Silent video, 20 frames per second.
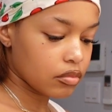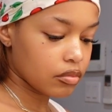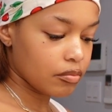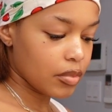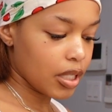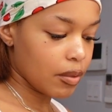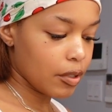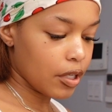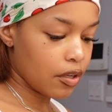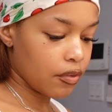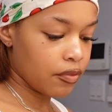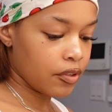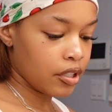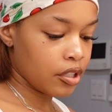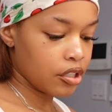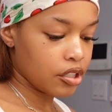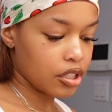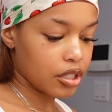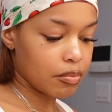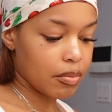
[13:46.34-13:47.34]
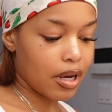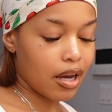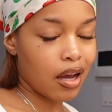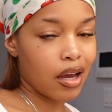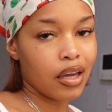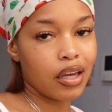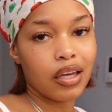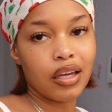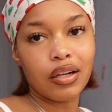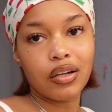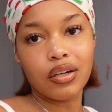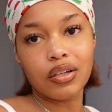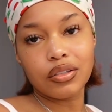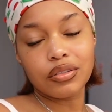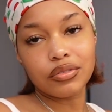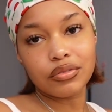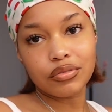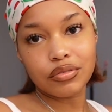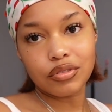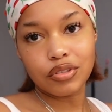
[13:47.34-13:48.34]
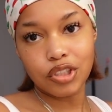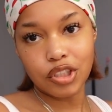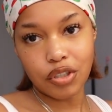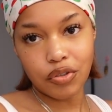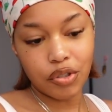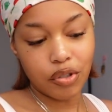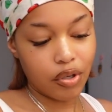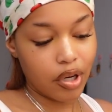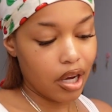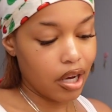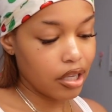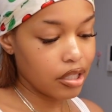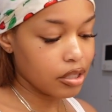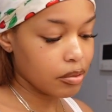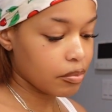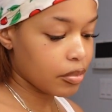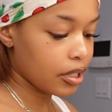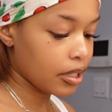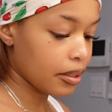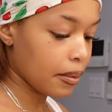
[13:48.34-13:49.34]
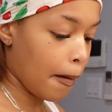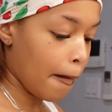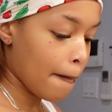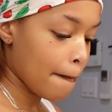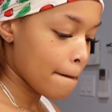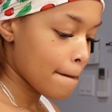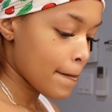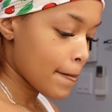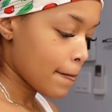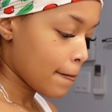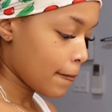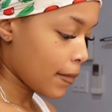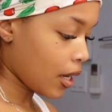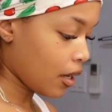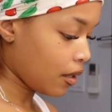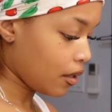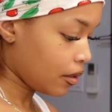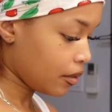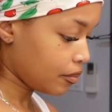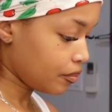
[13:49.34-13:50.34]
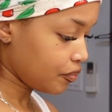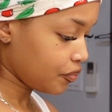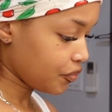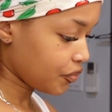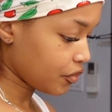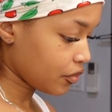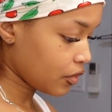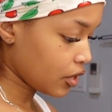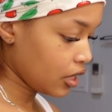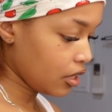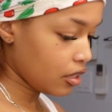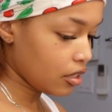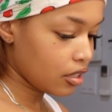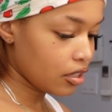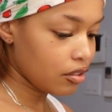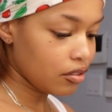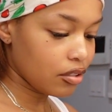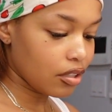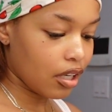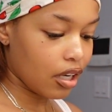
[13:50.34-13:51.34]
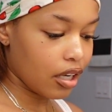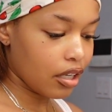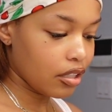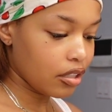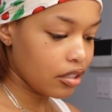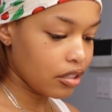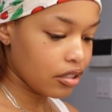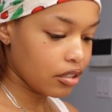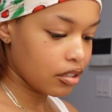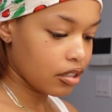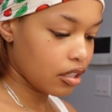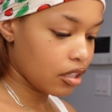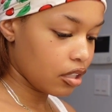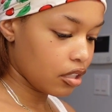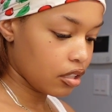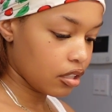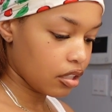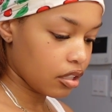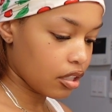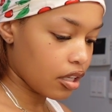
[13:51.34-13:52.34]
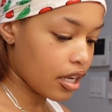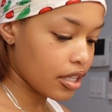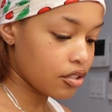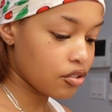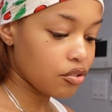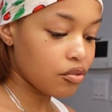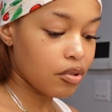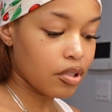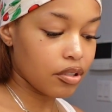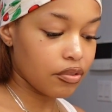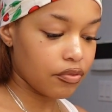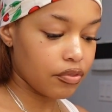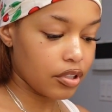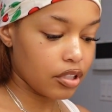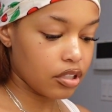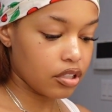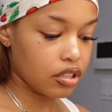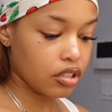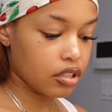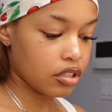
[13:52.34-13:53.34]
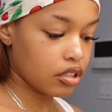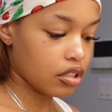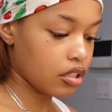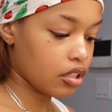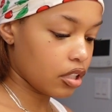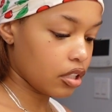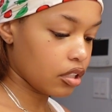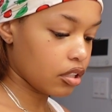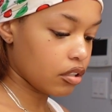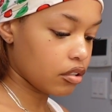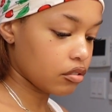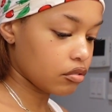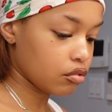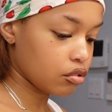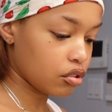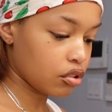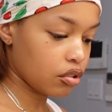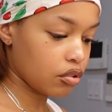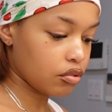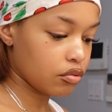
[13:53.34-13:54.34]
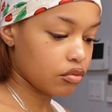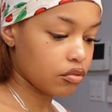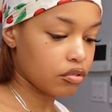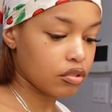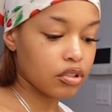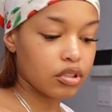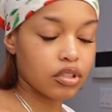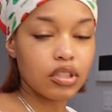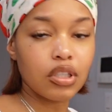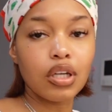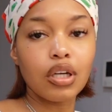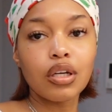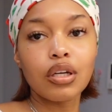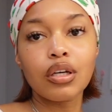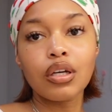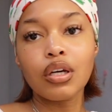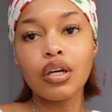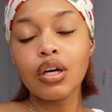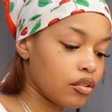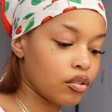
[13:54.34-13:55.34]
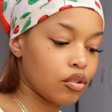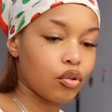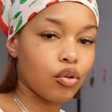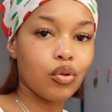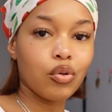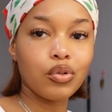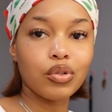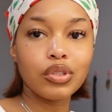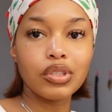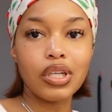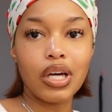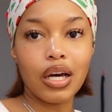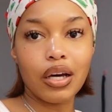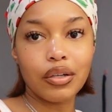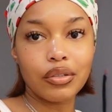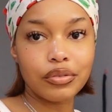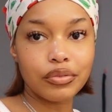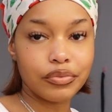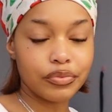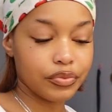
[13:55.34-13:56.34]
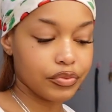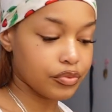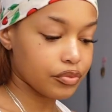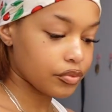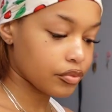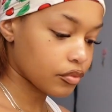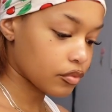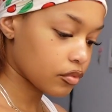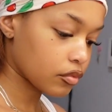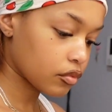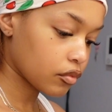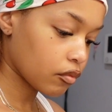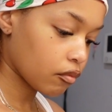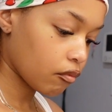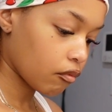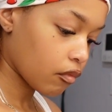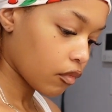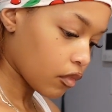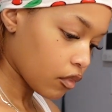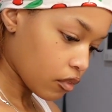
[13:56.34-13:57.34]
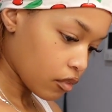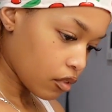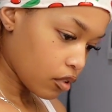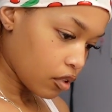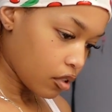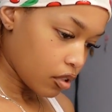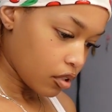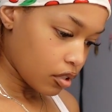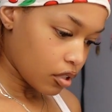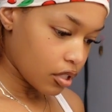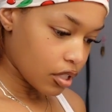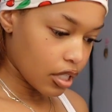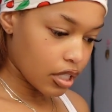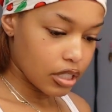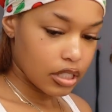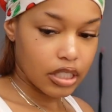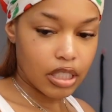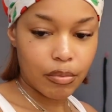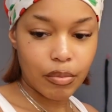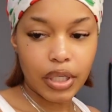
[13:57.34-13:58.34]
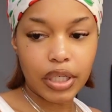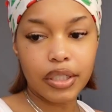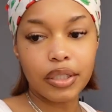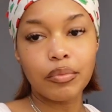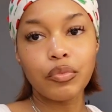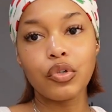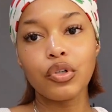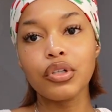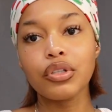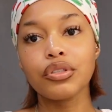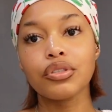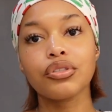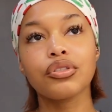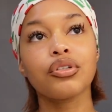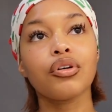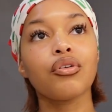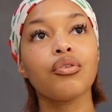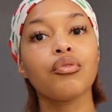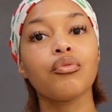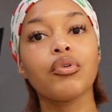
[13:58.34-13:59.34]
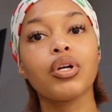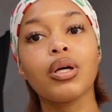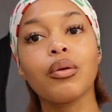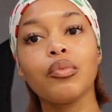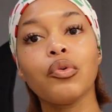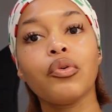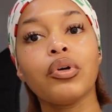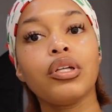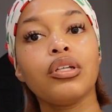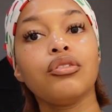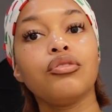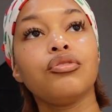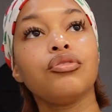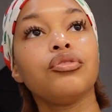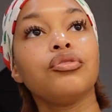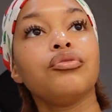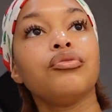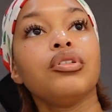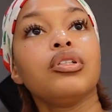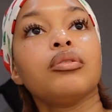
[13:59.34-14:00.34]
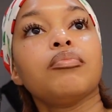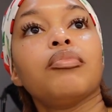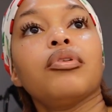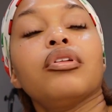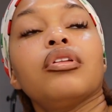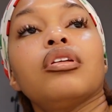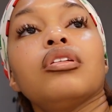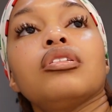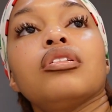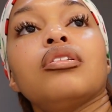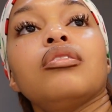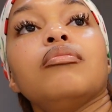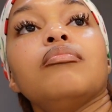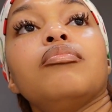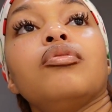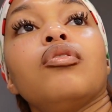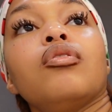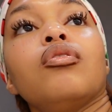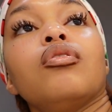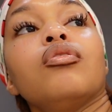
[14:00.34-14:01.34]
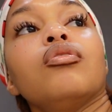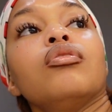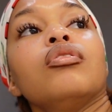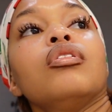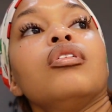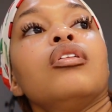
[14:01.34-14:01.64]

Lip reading: Maybe I'll finish this pie and I'll show you guys, but it's still kind of early. I do want to finish this tonight though, so we'll see. Cool down. It's not steamy anymore, so what I'm going to do is put this in a bowl